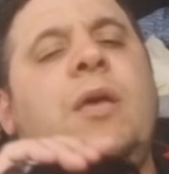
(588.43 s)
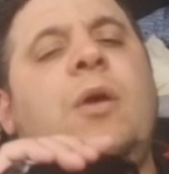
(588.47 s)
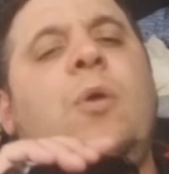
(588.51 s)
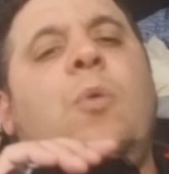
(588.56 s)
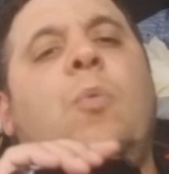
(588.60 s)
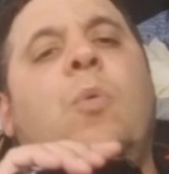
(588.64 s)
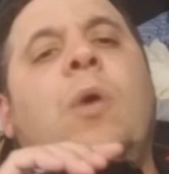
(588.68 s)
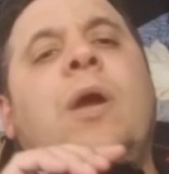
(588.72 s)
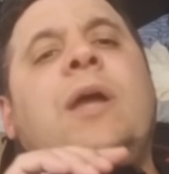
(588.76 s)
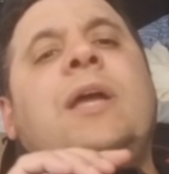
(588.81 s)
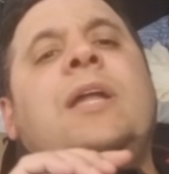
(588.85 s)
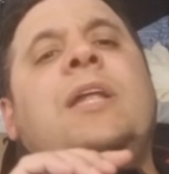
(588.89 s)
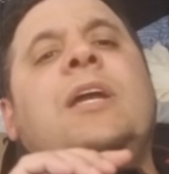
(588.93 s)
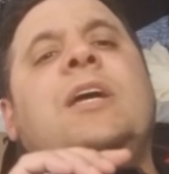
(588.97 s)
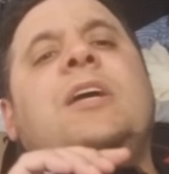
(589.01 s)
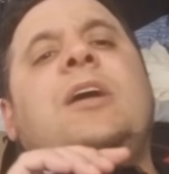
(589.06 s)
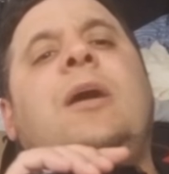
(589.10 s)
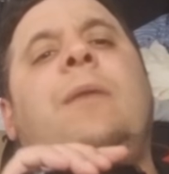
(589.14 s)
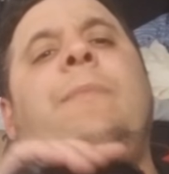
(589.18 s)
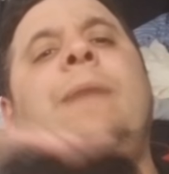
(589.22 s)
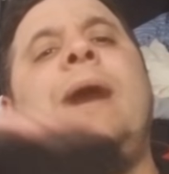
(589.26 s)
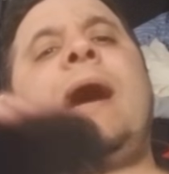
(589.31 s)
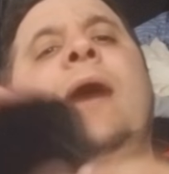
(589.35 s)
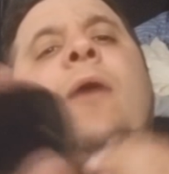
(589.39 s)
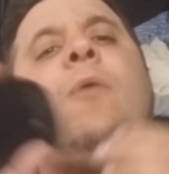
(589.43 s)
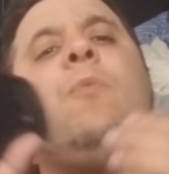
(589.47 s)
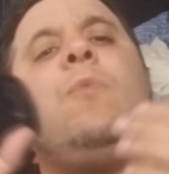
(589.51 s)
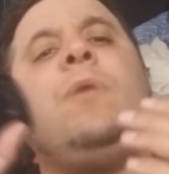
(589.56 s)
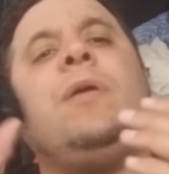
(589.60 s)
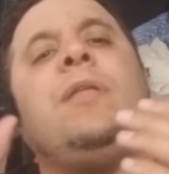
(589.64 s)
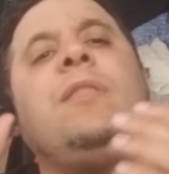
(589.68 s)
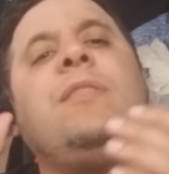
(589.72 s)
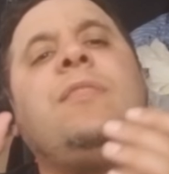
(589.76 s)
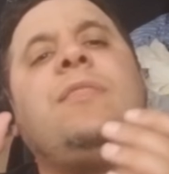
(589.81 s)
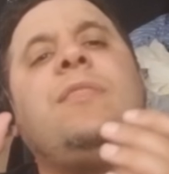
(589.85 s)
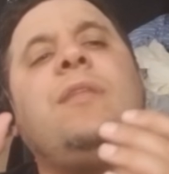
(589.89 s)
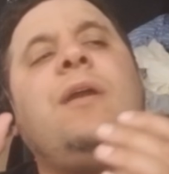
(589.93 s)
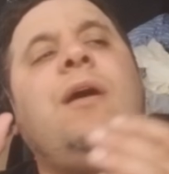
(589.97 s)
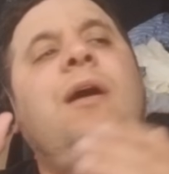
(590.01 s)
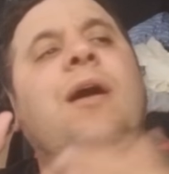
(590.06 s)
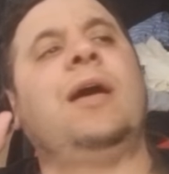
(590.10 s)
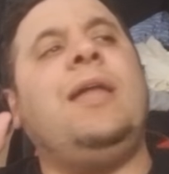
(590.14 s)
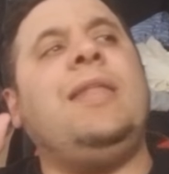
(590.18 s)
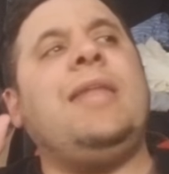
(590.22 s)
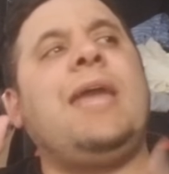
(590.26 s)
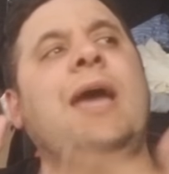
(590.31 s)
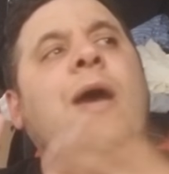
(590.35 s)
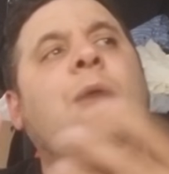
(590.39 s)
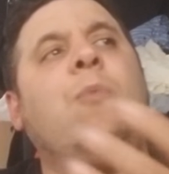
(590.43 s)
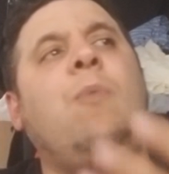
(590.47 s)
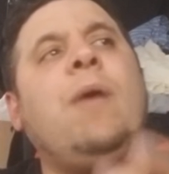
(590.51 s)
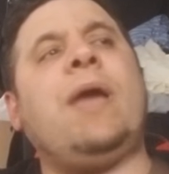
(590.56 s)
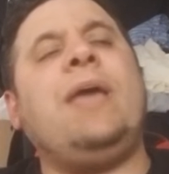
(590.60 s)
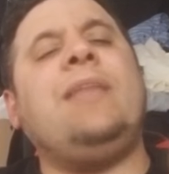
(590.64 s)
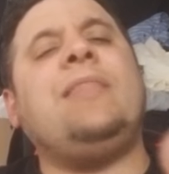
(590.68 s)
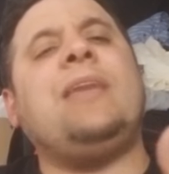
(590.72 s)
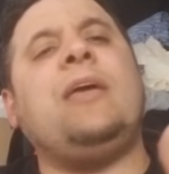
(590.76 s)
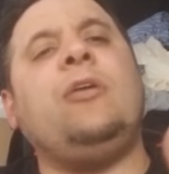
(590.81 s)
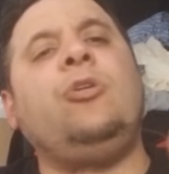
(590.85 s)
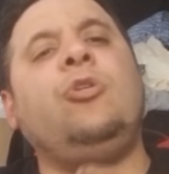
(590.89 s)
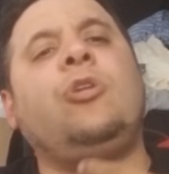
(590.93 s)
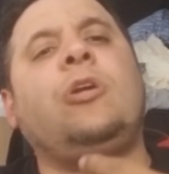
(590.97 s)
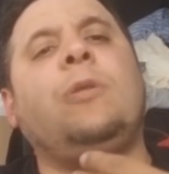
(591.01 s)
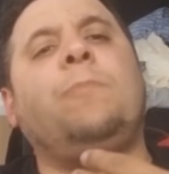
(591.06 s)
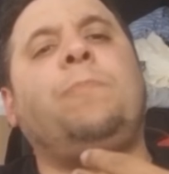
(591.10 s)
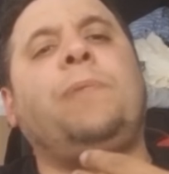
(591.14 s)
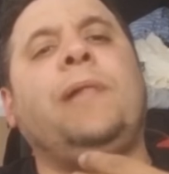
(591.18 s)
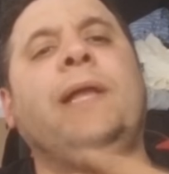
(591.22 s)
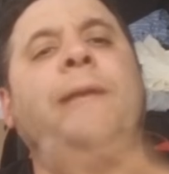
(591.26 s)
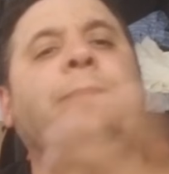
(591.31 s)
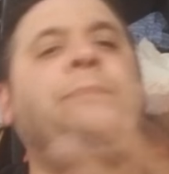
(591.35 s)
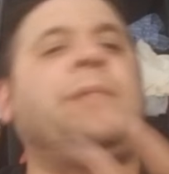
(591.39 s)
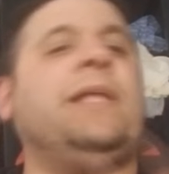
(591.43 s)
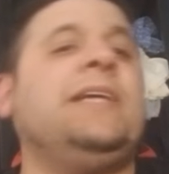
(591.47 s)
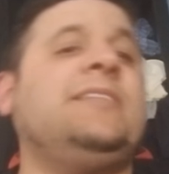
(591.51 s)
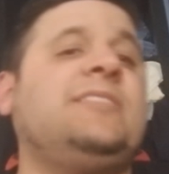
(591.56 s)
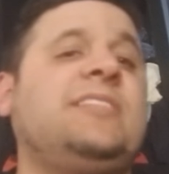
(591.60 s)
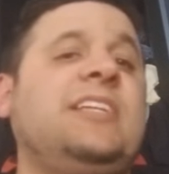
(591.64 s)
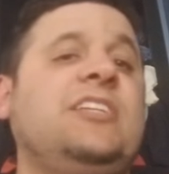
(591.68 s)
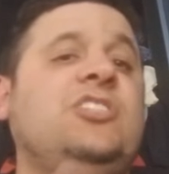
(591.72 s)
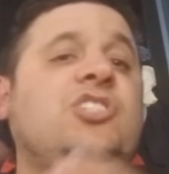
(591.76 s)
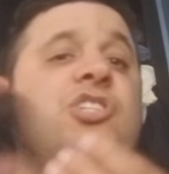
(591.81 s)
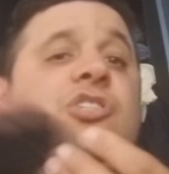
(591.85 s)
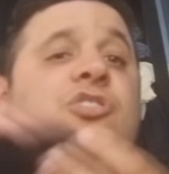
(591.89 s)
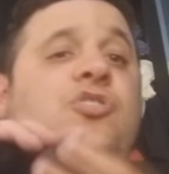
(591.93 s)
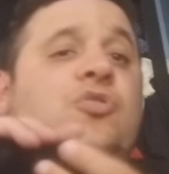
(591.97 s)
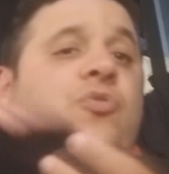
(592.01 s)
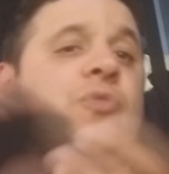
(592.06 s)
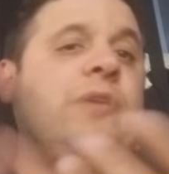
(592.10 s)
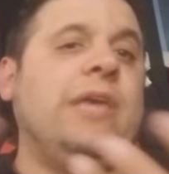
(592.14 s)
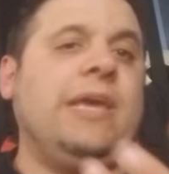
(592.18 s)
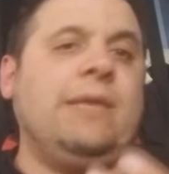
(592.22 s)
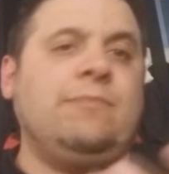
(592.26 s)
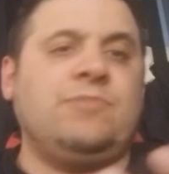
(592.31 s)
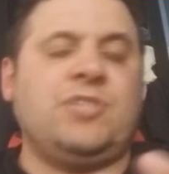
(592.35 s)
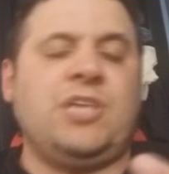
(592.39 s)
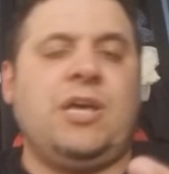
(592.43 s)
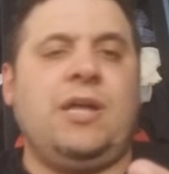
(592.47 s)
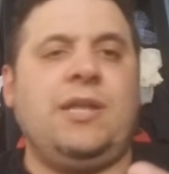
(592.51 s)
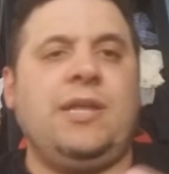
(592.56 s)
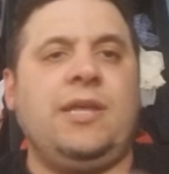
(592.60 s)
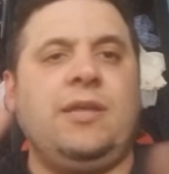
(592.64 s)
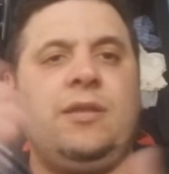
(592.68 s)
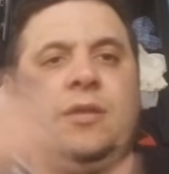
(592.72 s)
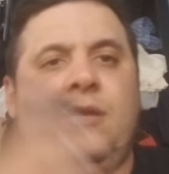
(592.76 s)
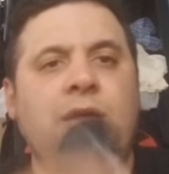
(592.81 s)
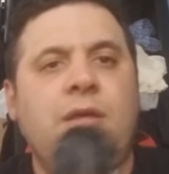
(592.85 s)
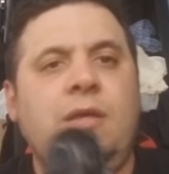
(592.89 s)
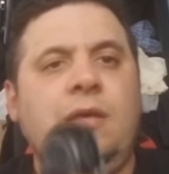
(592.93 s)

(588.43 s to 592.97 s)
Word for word: We're going to come out with an, a way that you could play PlayStation 2 games on it.